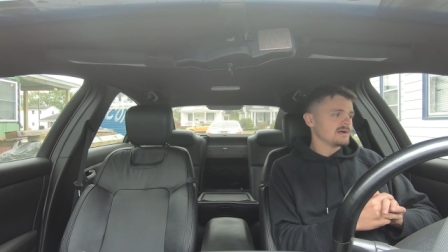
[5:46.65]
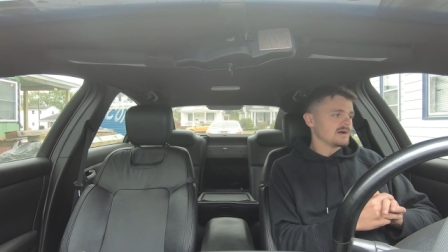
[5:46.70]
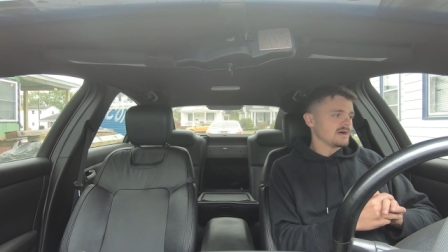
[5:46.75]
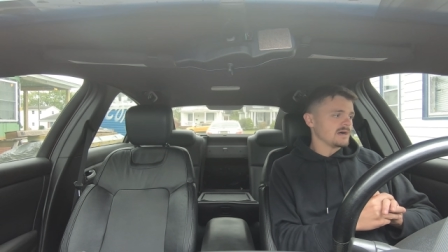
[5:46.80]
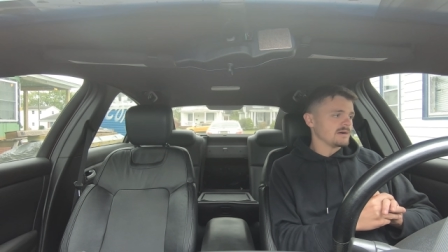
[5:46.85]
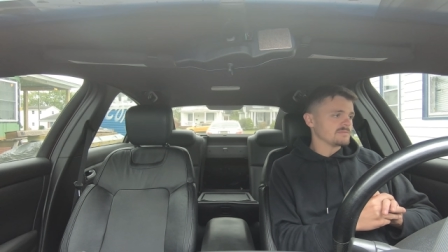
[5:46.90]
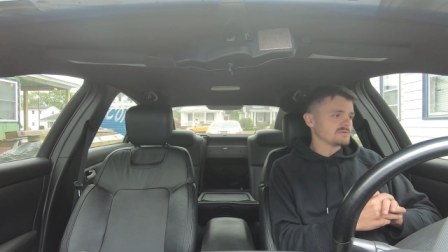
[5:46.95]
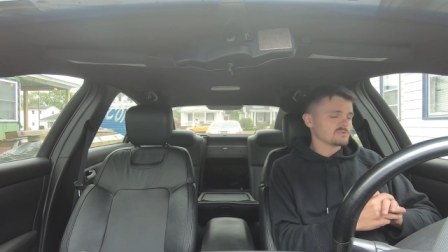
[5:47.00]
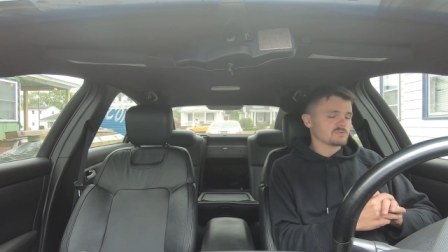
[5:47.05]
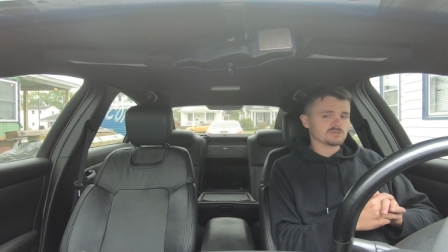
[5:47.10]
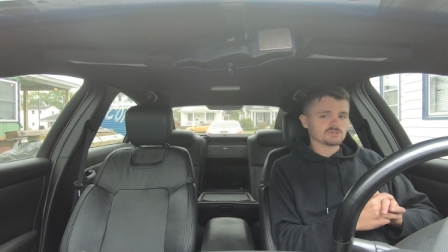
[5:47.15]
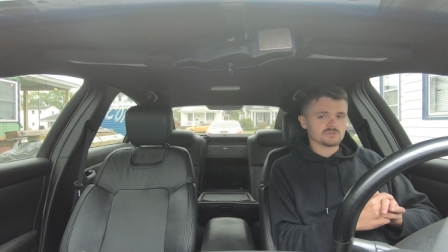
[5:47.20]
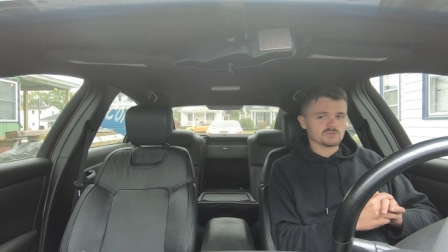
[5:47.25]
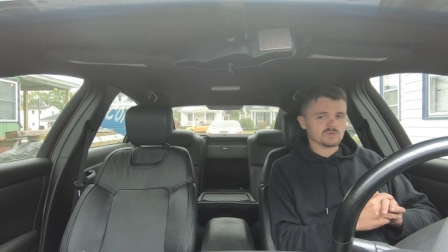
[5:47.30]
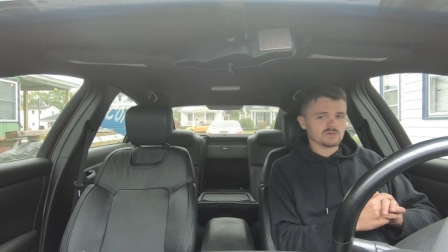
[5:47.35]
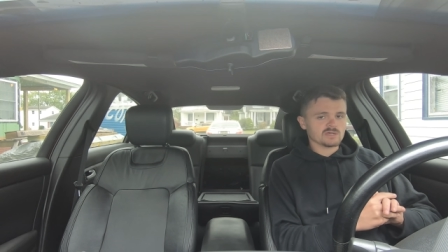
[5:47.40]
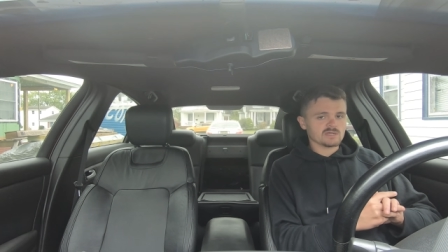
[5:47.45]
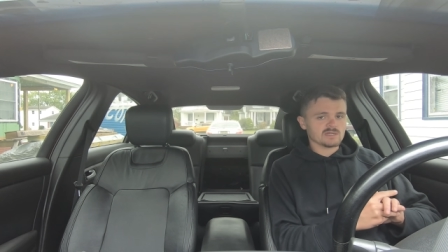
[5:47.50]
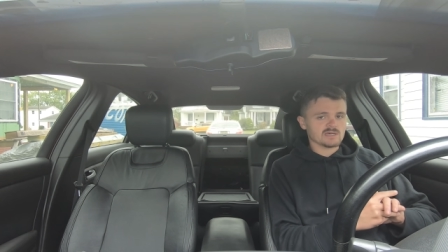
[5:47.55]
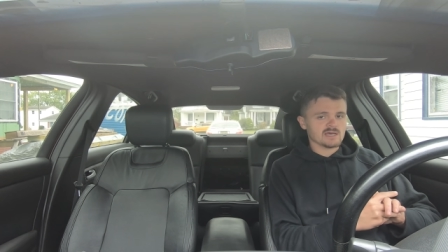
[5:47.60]
Is what you're
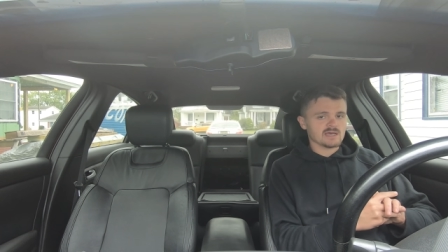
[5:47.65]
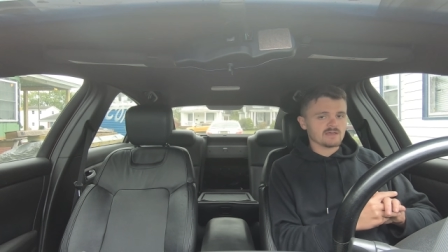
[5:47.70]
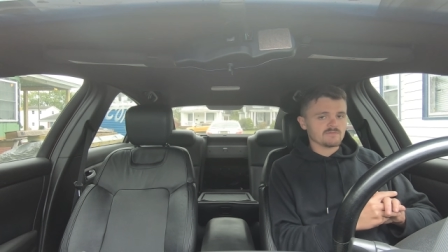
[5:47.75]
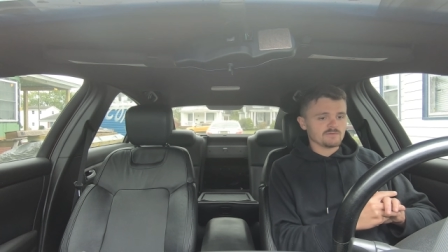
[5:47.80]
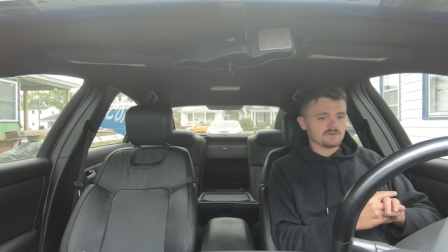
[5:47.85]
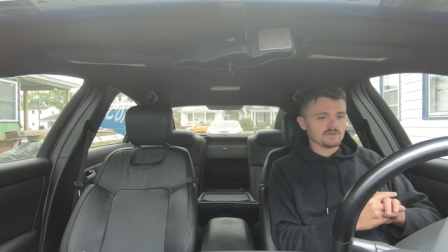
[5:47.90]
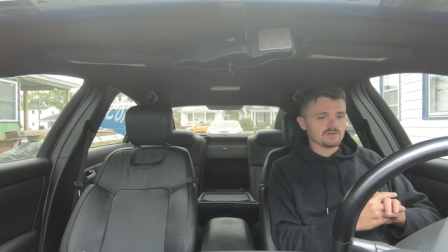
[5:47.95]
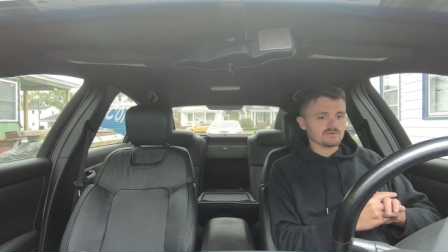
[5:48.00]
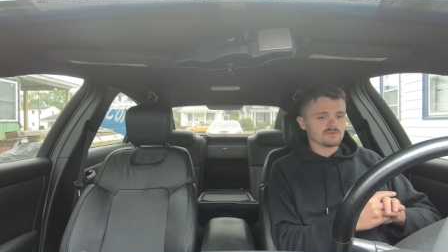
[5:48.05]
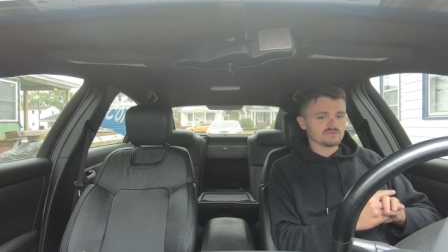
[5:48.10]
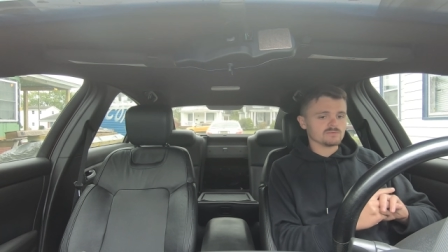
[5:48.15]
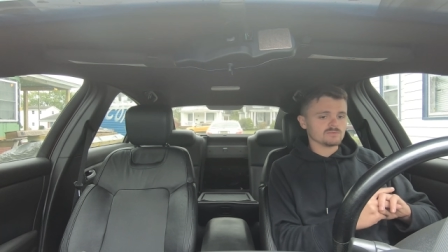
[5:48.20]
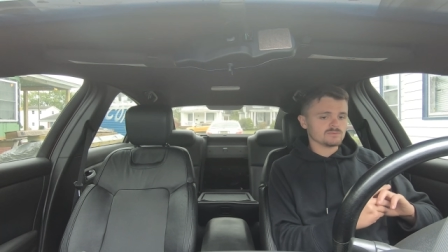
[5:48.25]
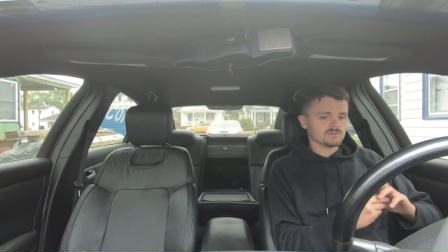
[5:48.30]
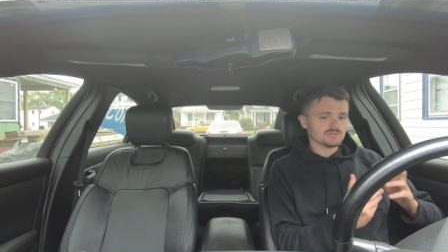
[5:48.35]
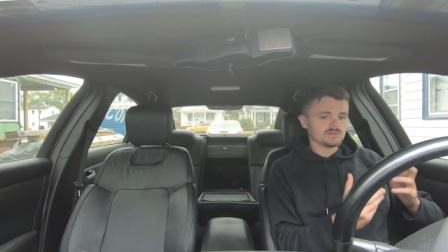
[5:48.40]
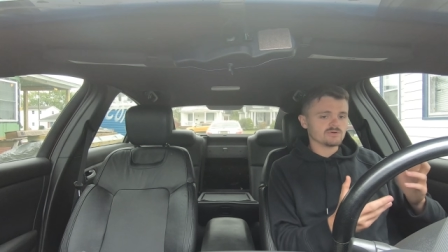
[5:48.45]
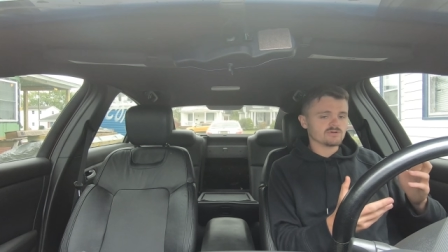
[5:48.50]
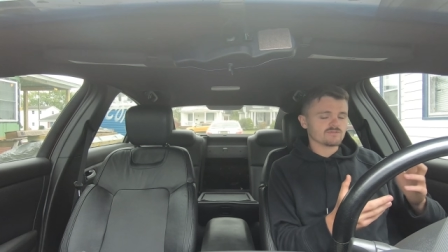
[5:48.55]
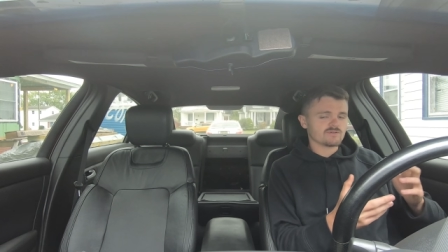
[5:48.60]
looking at if you
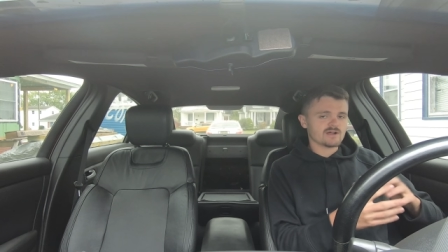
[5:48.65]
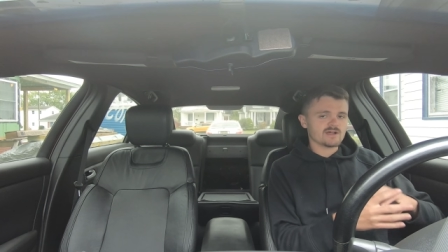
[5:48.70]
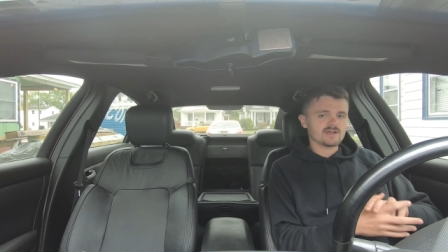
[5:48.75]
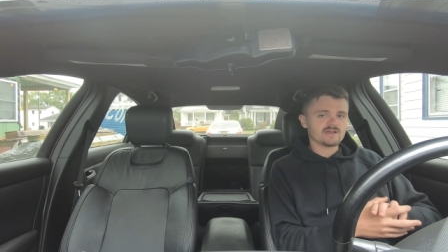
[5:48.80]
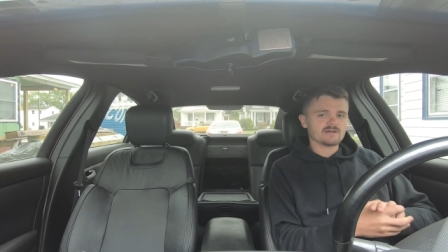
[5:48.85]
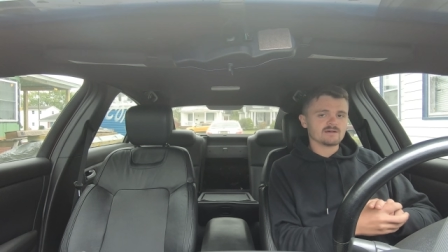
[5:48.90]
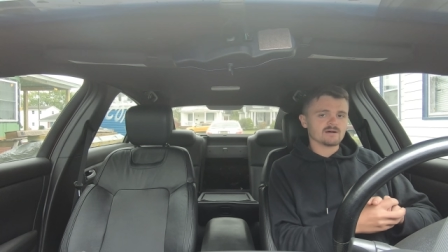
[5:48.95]
do it right.